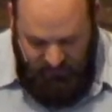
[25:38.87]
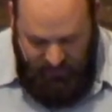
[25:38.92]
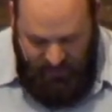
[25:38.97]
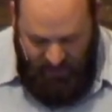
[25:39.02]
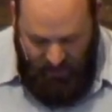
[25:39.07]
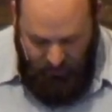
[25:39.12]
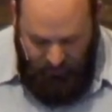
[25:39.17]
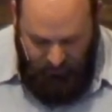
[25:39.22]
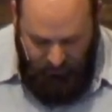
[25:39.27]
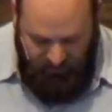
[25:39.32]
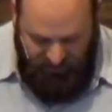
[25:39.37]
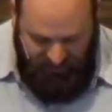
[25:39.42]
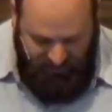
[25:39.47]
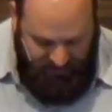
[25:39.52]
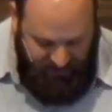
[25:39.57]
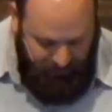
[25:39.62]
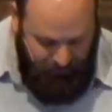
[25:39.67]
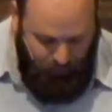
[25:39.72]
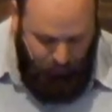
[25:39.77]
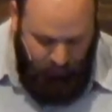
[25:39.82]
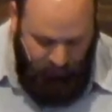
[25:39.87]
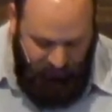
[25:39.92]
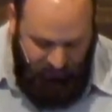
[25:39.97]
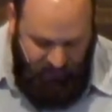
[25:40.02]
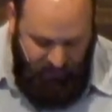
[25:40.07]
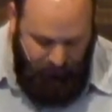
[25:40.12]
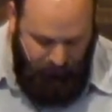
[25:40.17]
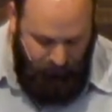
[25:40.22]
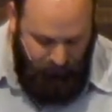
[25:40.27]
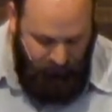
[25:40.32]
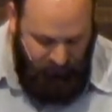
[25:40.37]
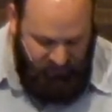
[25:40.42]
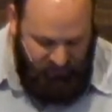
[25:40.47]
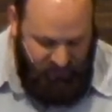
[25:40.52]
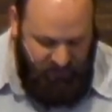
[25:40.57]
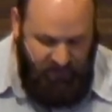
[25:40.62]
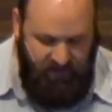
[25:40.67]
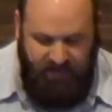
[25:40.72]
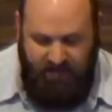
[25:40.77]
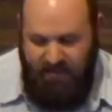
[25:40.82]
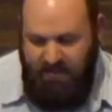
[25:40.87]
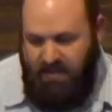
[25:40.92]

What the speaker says: how he was the Hebrew of Hebrews and